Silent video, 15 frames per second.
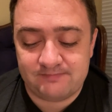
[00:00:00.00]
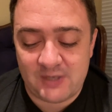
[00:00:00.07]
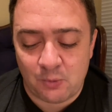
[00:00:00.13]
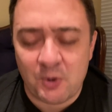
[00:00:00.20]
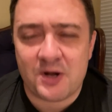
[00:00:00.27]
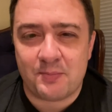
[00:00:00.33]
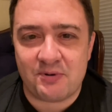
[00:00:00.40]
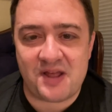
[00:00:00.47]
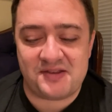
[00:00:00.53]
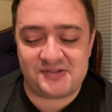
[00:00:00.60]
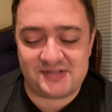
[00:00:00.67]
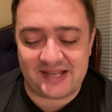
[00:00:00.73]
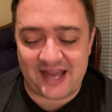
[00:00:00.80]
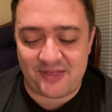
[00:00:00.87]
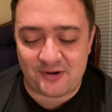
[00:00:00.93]
And we're going to pray this
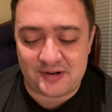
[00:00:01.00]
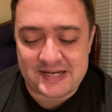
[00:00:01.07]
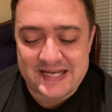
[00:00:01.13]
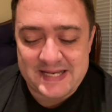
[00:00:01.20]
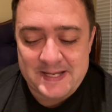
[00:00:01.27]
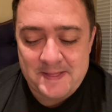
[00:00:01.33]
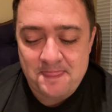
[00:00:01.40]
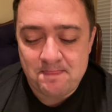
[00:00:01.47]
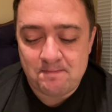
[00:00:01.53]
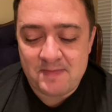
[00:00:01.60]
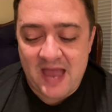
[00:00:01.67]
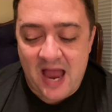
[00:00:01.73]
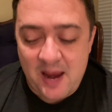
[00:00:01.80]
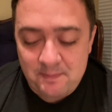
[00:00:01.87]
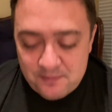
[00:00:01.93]
together.
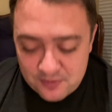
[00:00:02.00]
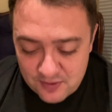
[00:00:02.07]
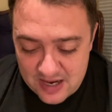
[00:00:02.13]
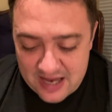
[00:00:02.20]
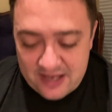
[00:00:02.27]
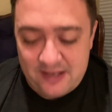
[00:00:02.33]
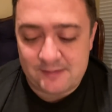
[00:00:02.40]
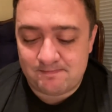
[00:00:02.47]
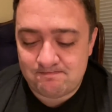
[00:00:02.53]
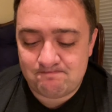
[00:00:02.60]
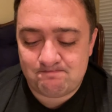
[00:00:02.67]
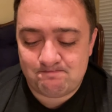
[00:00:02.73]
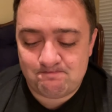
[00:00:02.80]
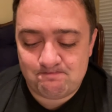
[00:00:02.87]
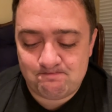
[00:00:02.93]
I pray
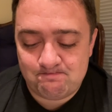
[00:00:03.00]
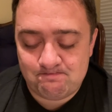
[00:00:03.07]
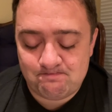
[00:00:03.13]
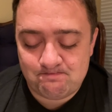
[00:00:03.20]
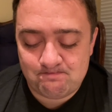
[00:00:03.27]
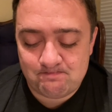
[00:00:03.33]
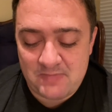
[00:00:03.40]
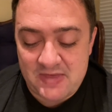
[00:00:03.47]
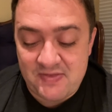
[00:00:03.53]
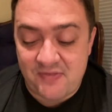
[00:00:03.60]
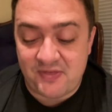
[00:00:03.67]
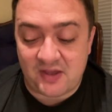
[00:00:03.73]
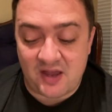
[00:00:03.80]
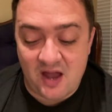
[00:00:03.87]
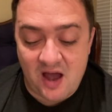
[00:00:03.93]
that
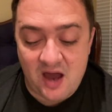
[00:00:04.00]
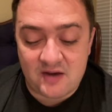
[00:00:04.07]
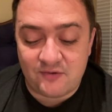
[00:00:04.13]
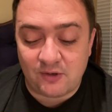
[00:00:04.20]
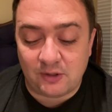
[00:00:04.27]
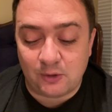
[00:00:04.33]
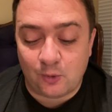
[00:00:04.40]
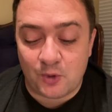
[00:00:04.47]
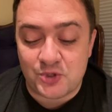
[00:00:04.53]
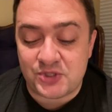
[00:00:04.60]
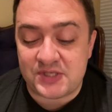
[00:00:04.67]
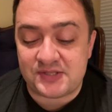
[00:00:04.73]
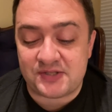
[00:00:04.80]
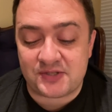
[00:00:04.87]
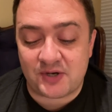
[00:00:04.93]
the God of our Lord
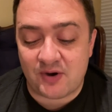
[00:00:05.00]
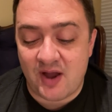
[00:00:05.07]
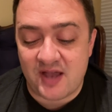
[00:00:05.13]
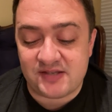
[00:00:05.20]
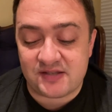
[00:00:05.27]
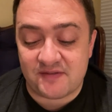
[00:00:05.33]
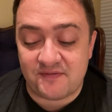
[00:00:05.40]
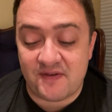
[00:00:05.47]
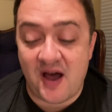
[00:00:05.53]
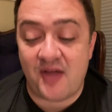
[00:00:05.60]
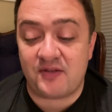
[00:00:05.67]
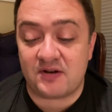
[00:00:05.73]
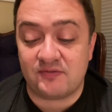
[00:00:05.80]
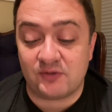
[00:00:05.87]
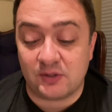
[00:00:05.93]
Jesus Christ, the
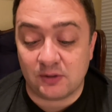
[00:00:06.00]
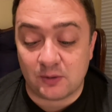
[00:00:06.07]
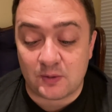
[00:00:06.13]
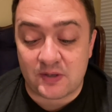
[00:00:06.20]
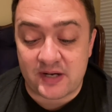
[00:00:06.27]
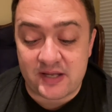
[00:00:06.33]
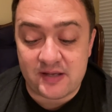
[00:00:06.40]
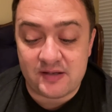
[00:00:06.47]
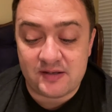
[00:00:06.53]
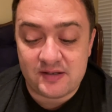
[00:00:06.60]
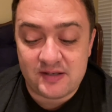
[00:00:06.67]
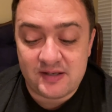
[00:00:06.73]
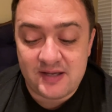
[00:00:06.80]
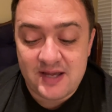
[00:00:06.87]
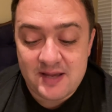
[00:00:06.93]
Father of glory,
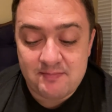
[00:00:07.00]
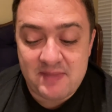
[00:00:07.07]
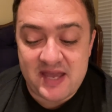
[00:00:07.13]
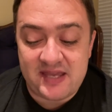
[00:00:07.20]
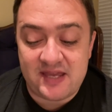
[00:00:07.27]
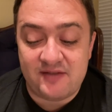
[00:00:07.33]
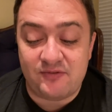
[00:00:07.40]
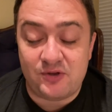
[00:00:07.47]
may give